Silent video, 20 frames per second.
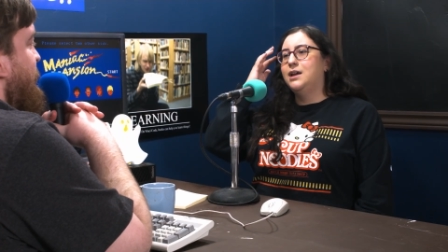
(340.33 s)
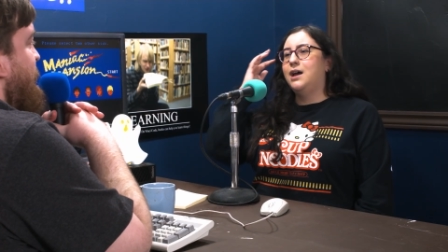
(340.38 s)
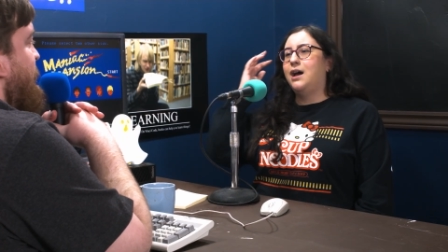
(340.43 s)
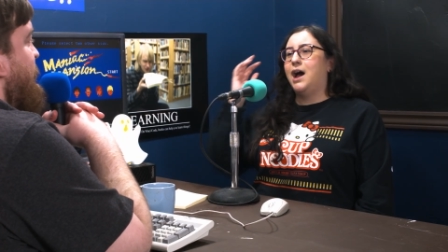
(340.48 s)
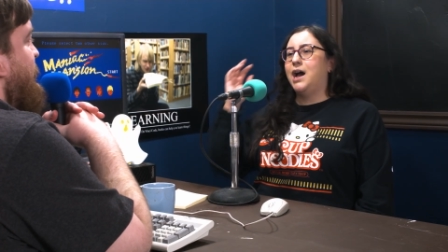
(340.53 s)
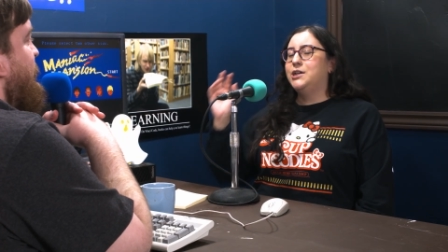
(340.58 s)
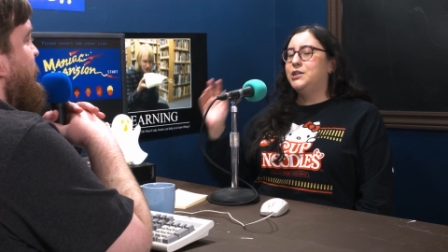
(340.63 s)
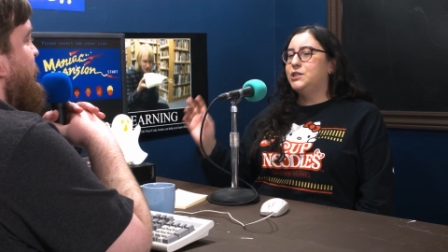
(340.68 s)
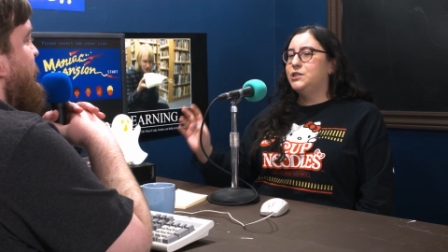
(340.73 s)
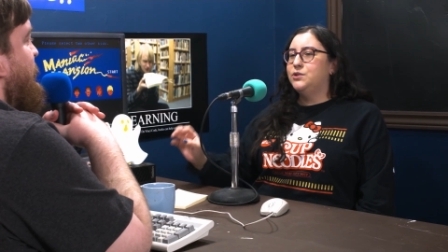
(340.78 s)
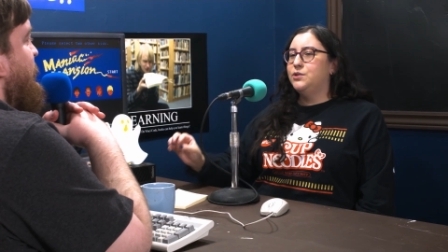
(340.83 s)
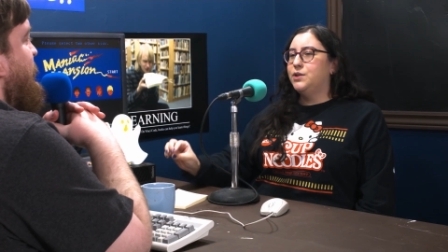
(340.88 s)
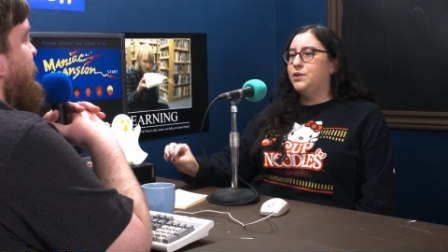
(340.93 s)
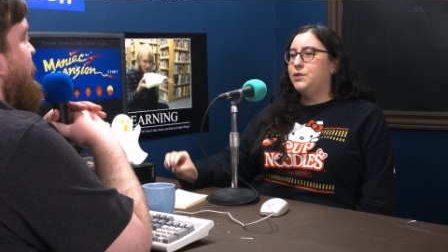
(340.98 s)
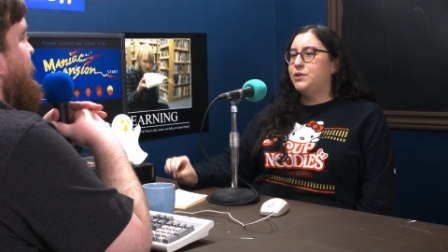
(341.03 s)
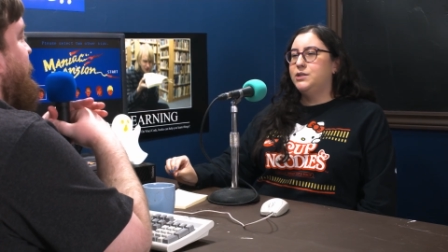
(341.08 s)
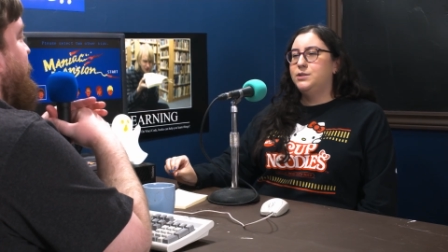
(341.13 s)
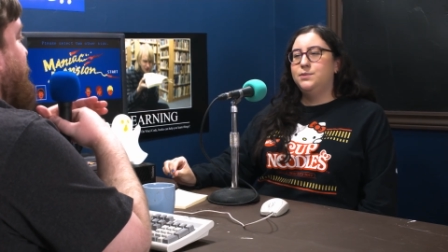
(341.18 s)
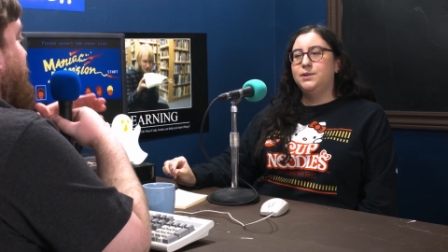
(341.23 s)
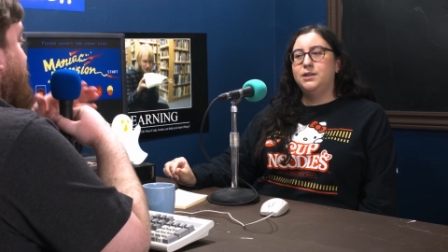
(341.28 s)
I just know that
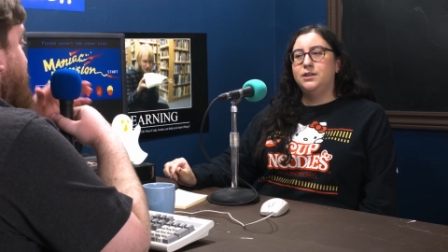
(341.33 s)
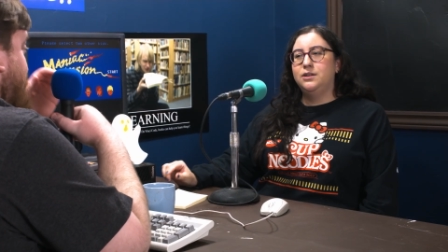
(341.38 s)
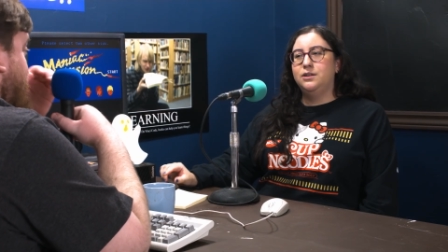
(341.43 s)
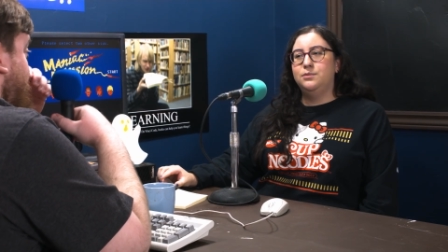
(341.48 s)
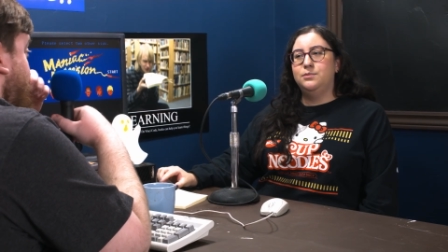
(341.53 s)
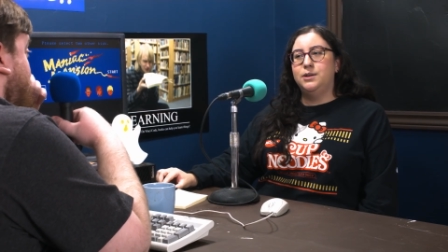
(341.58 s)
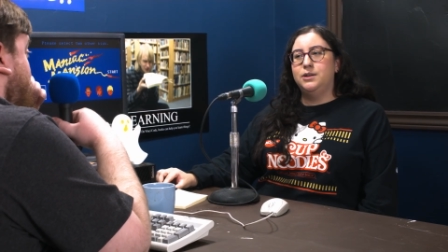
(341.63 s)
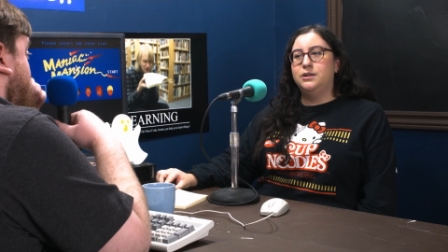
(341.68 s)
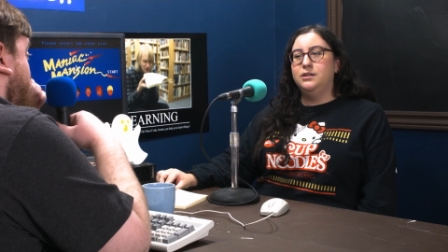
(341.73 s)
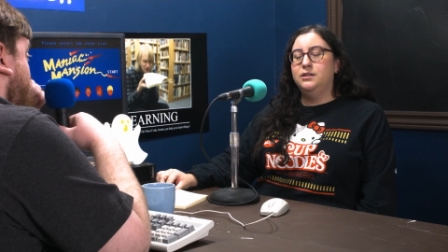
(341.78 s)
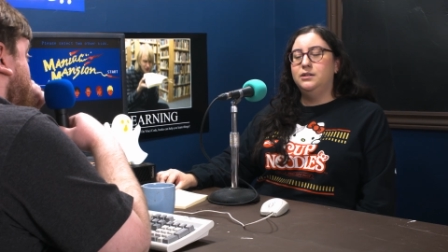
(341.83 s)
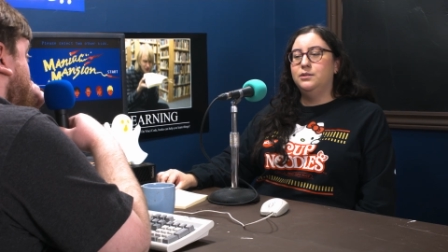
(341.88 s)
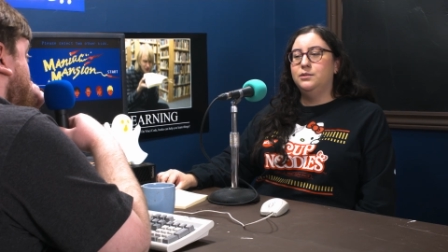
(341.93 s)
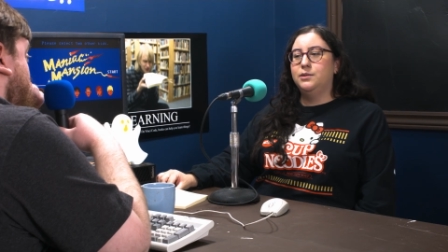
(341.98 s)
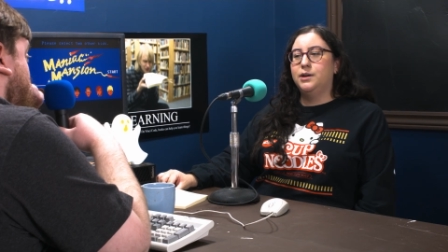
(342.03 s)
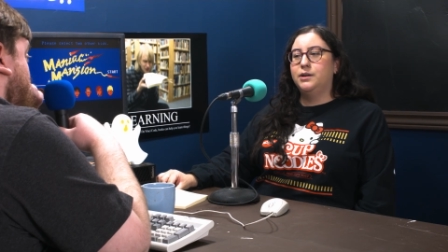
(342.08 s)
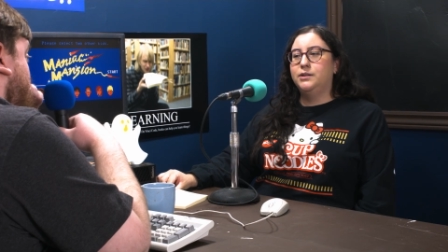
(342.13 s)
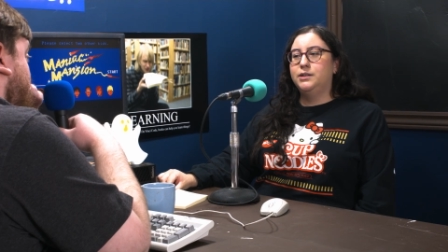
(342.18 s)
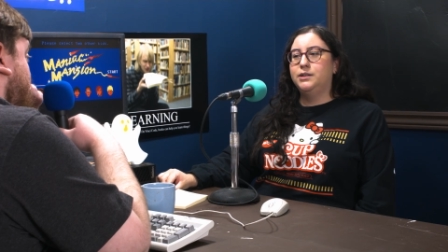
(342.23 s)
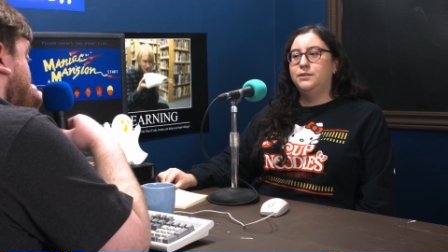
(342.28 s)
there's been a community
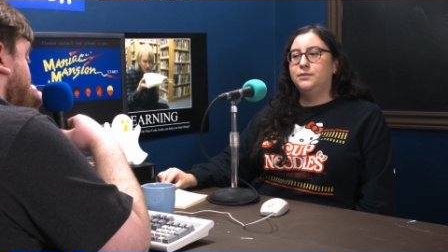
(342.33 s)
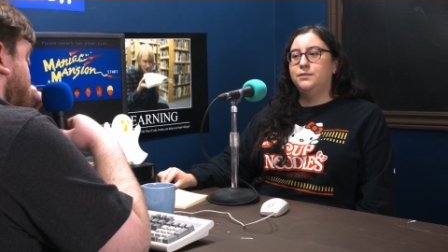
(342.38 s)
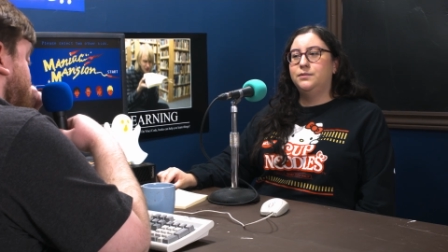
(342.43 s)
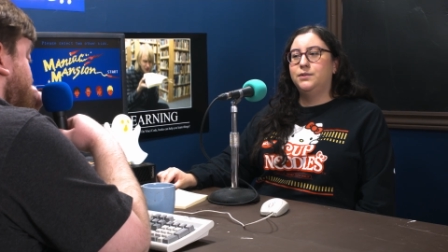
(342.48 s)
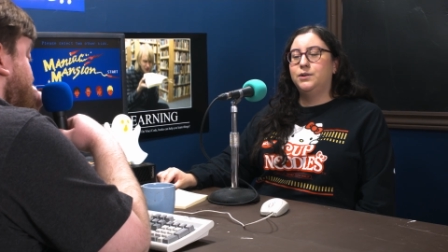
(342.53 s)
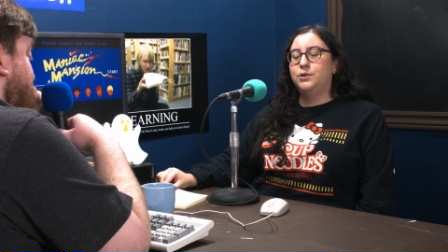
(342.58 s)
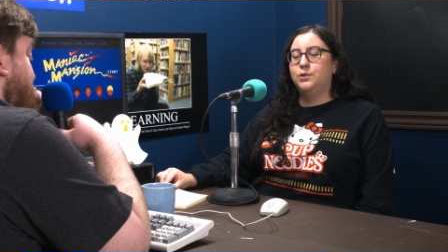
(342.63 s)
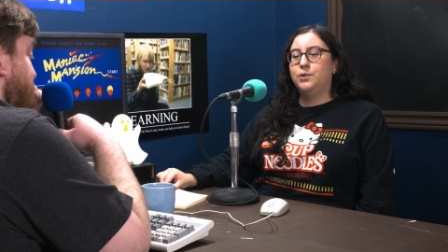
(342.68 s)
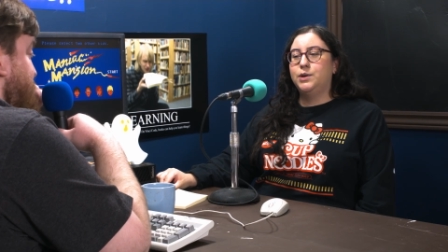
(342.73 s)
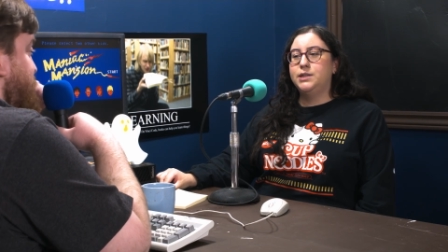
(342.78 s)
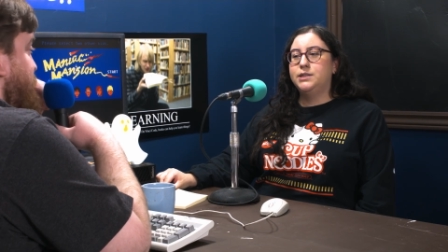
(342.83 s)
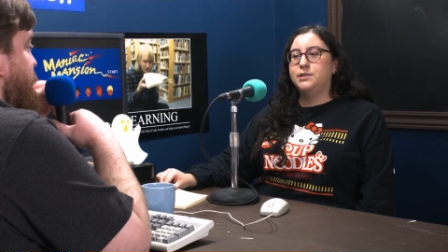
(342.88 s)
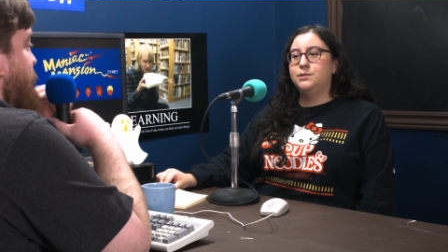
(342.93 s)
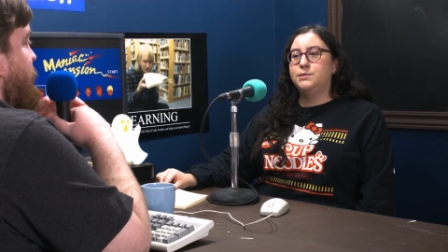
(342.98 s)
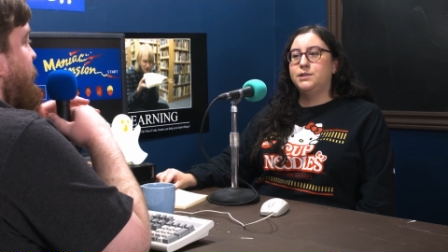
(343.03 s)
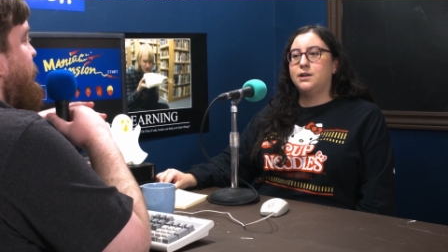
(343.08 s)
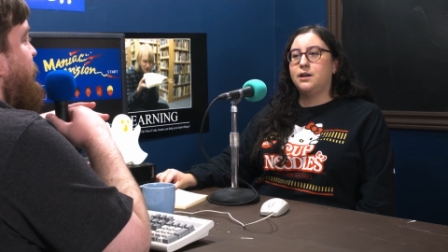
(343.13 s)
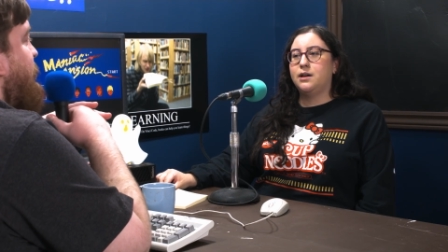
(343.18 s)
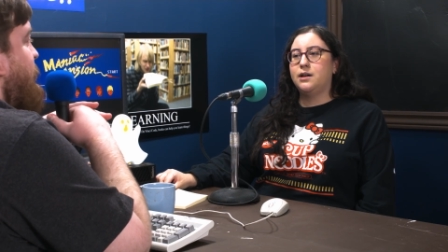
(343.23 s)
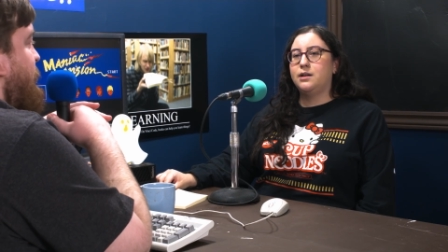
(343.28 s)
around it for quite some
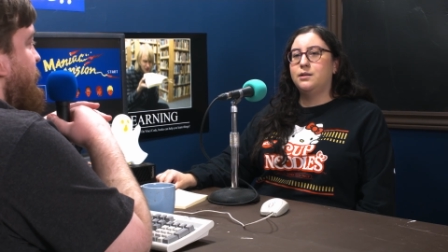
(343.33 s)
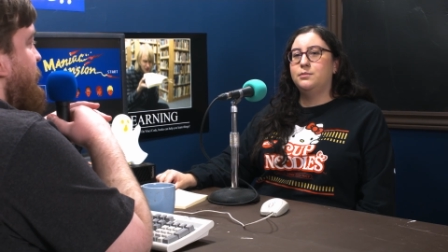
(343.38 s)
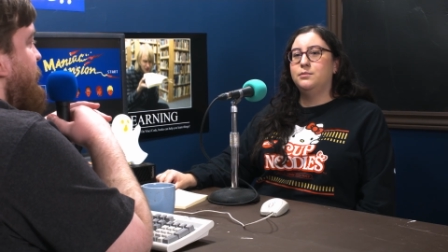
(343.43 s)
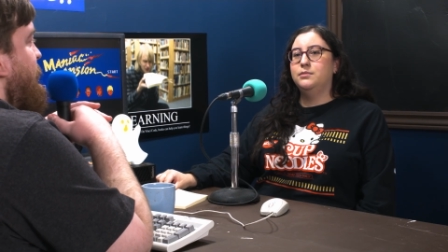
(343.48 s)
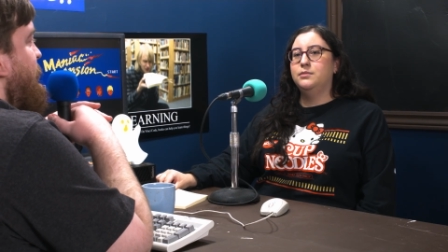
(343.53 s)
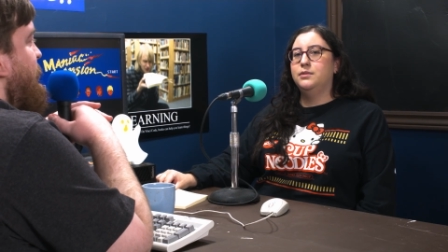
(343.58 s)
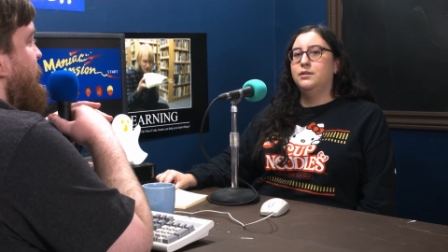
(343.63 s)
time.